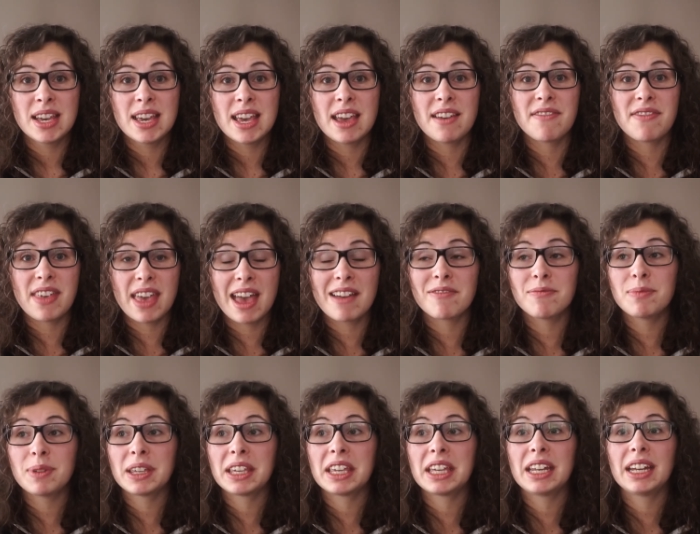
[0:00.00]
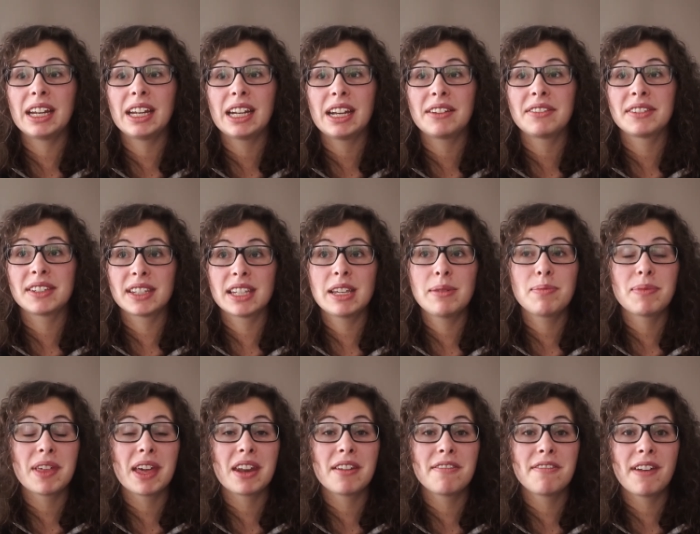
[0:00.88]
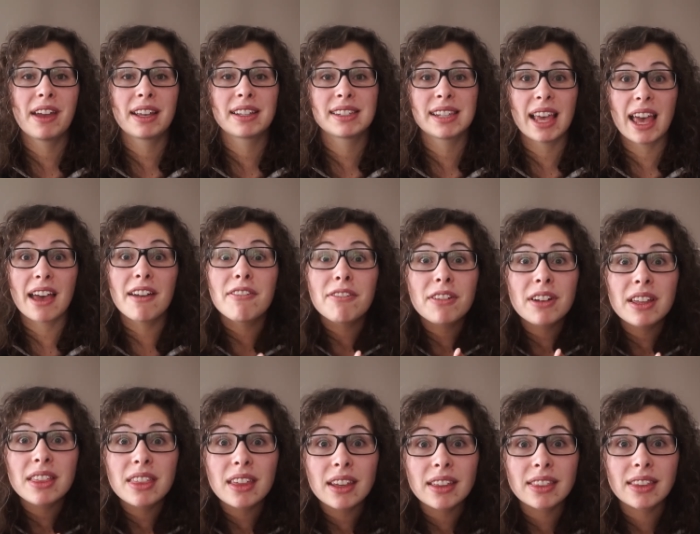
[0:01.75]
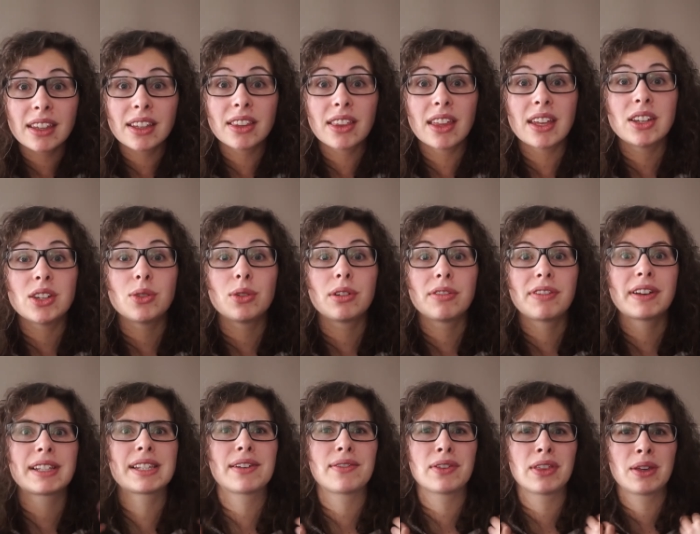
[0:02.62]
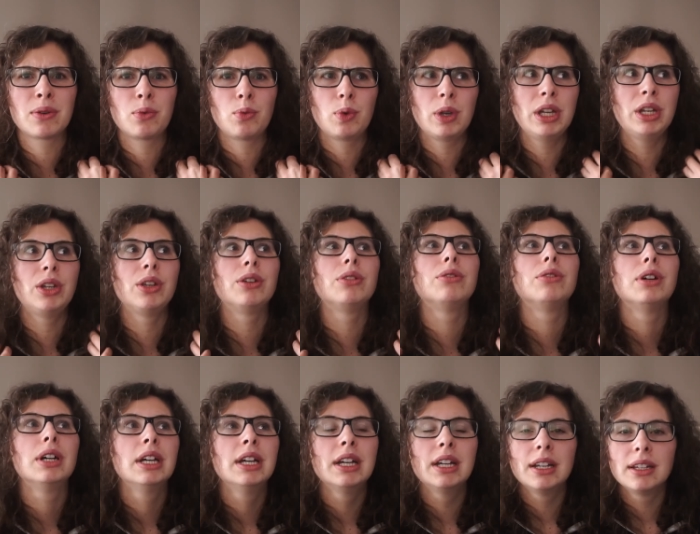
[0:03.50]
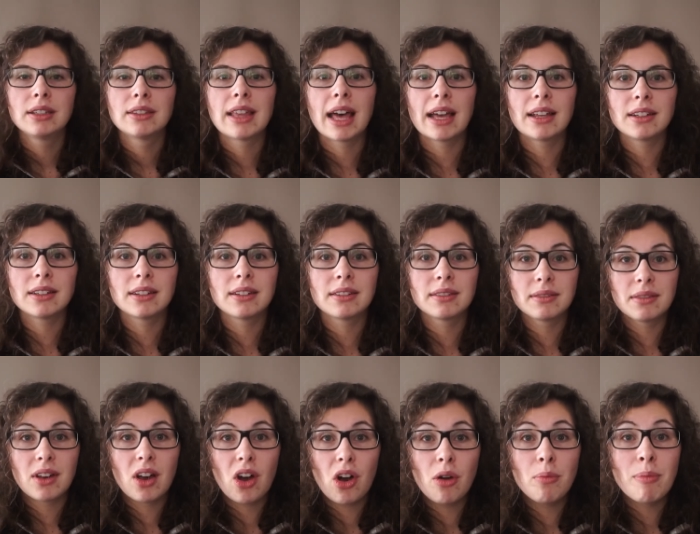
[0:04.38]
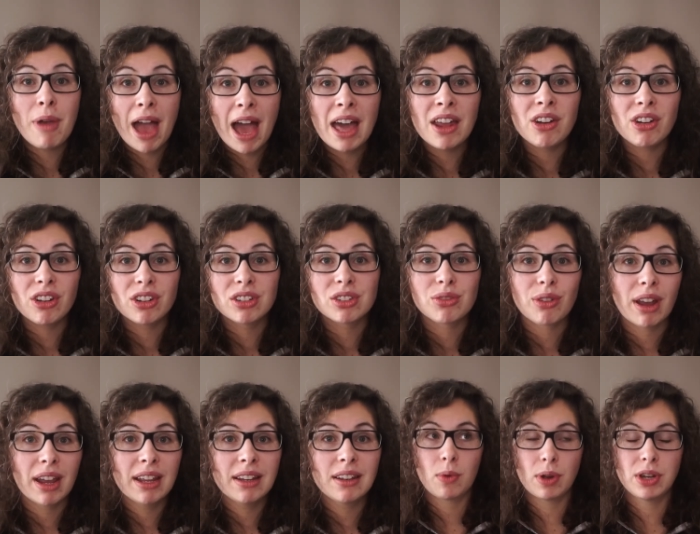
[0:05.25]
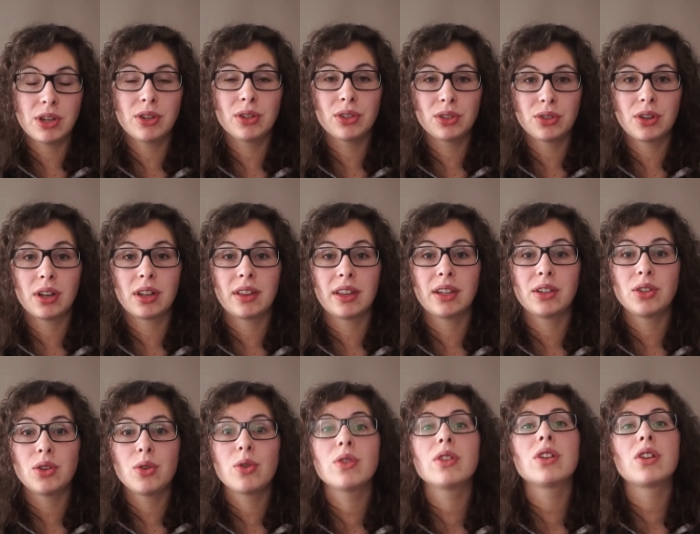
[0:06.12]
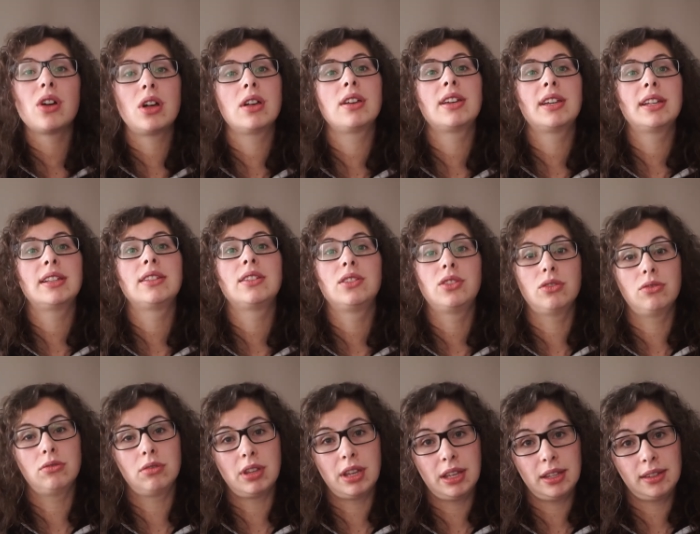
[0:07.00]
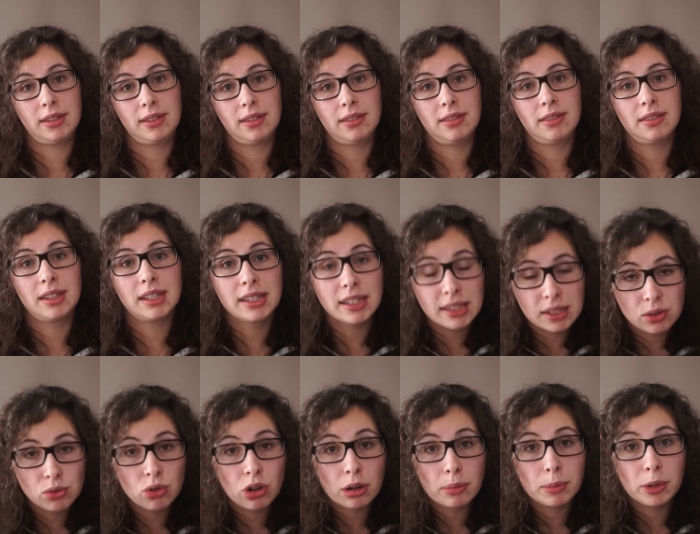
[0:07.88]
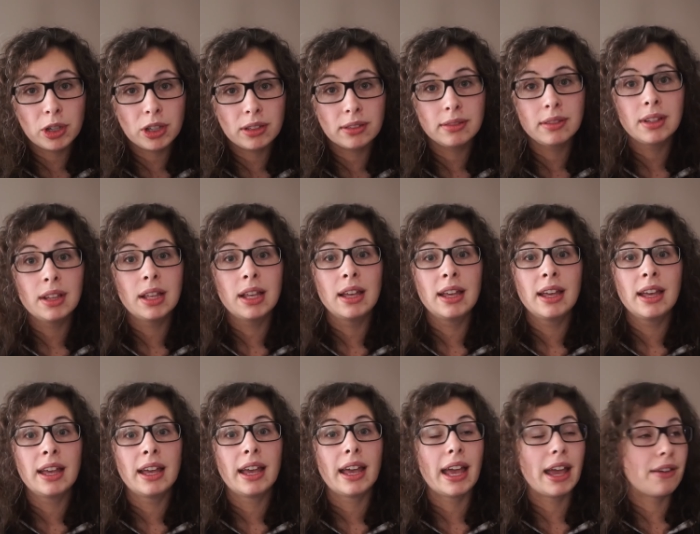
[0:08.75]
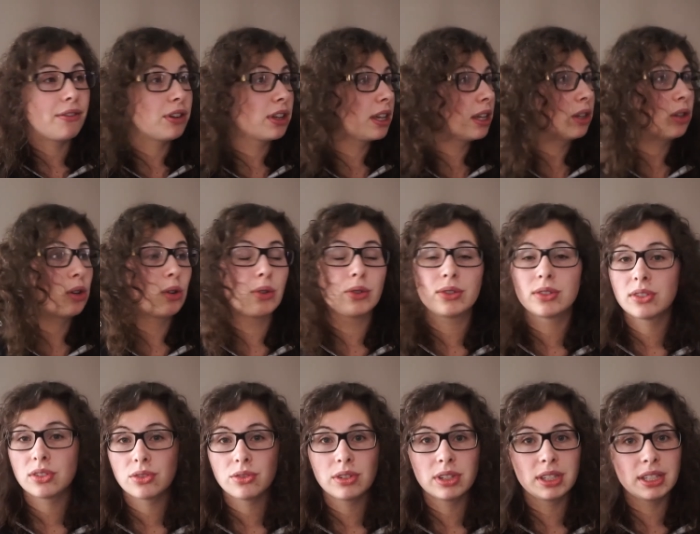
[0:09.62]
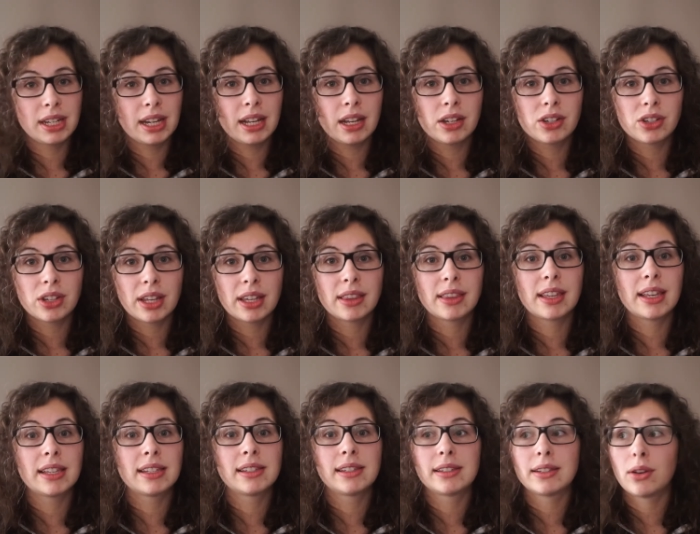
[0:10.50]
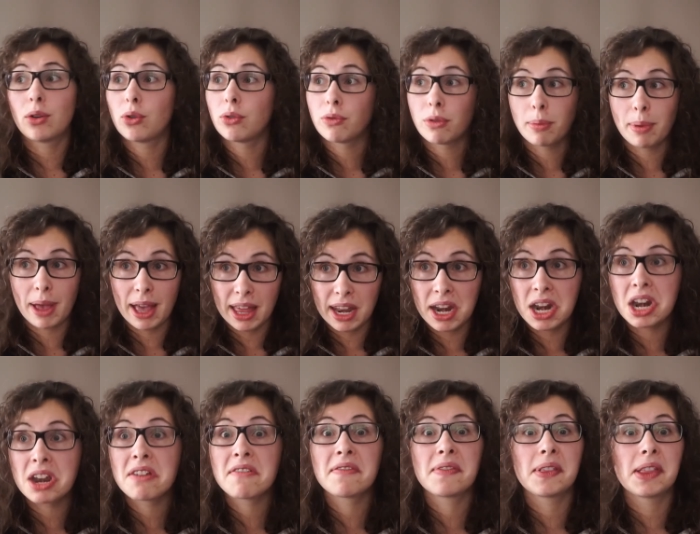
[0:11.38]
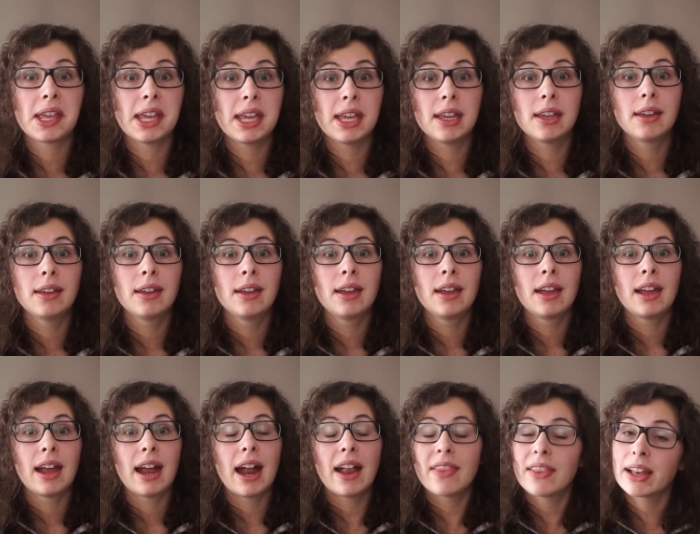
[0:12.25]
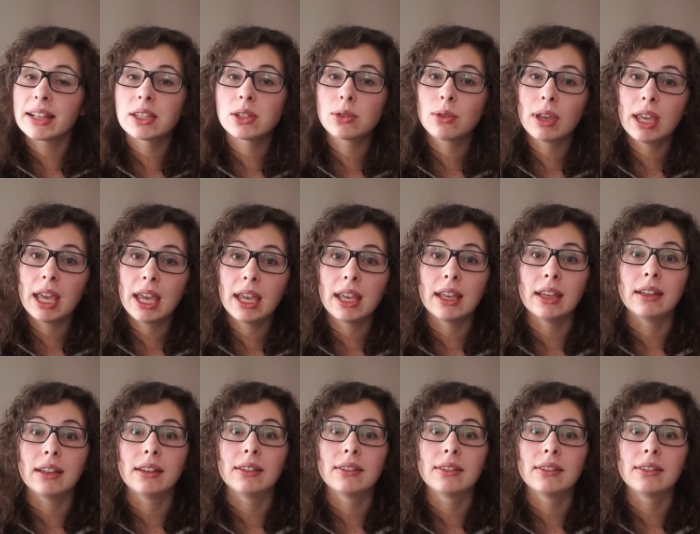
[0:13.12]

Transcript: If they haven't been getting enough sleep, that affects everything that they do. It affects everything we do. That all matters, right? When you're struggling, know that all kids do this. This is normal. Every kid goes through a stage like this repetitively, and that's okay.